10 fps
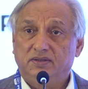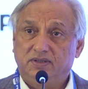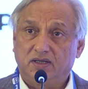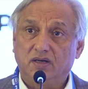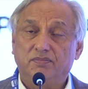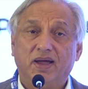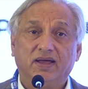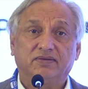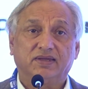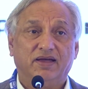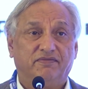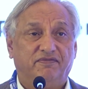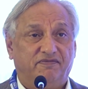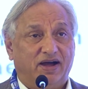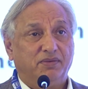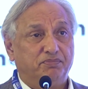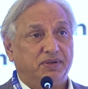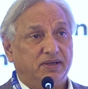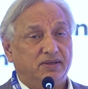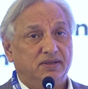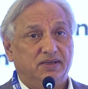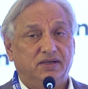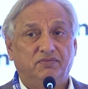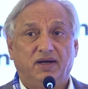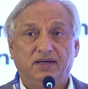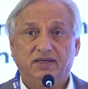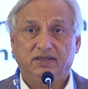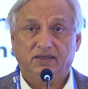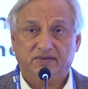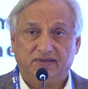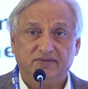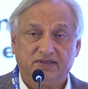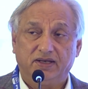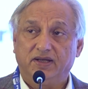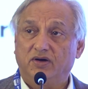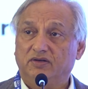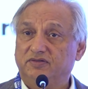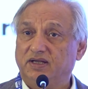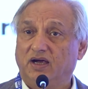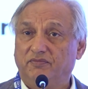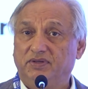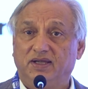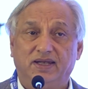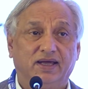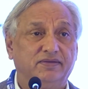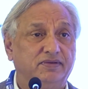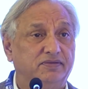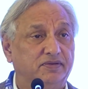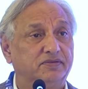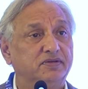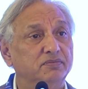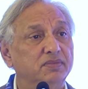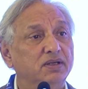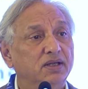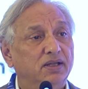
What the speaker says: Digital banks have one particular advantage in the sense that they're not stuck with the legacy system.